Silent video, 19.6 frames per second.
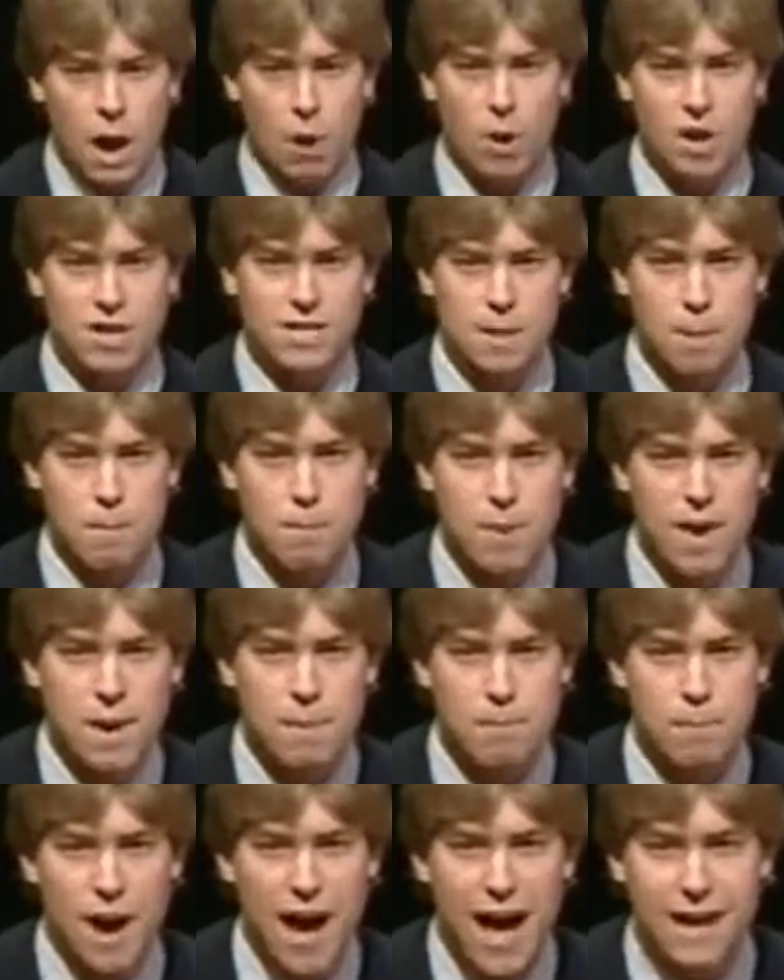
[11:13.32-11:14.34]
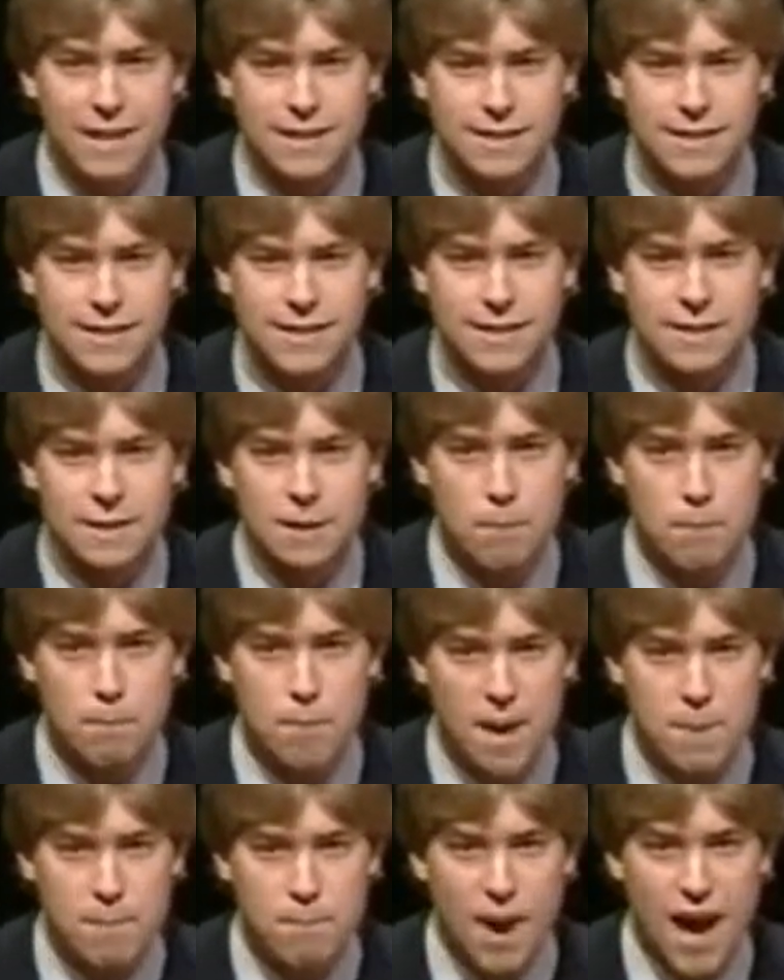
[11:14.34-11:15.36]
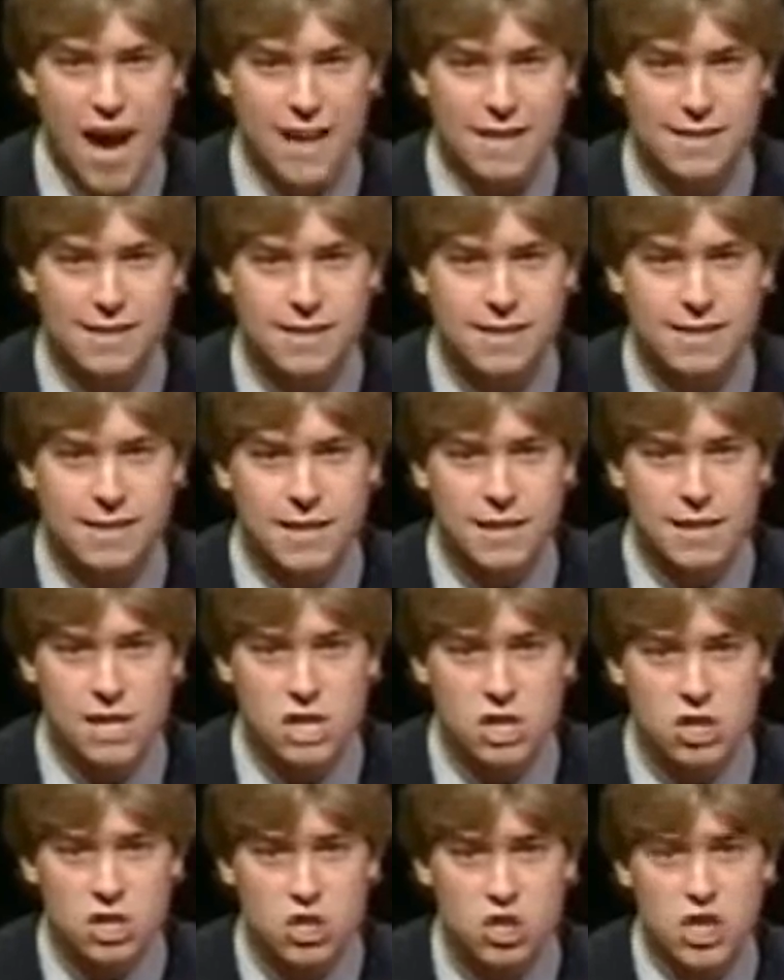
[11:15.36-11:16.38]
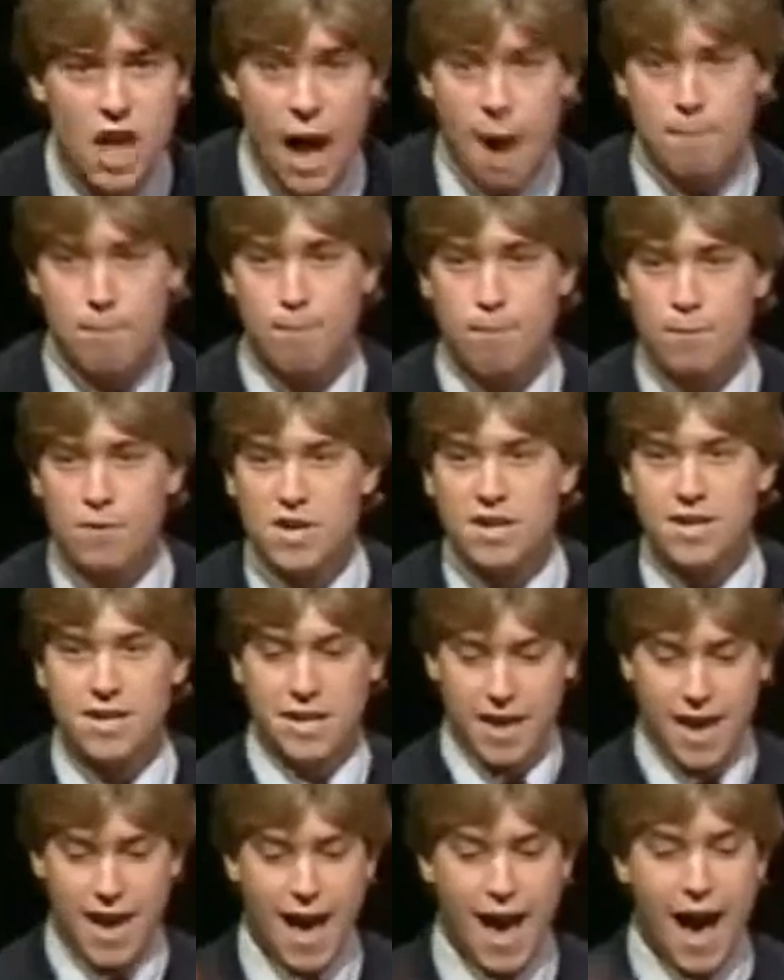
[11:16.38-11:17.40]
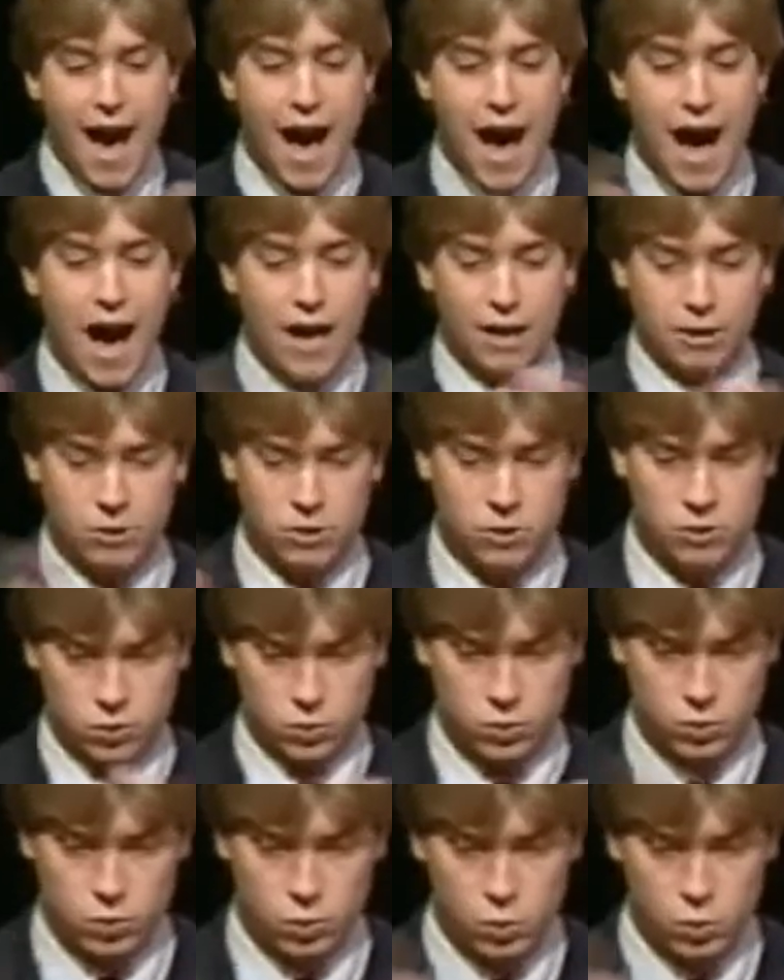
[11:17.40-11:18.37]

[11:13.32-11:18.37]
want some big bucks. Big bucks. Stop. Stop at yeah. 1,000 in a spin.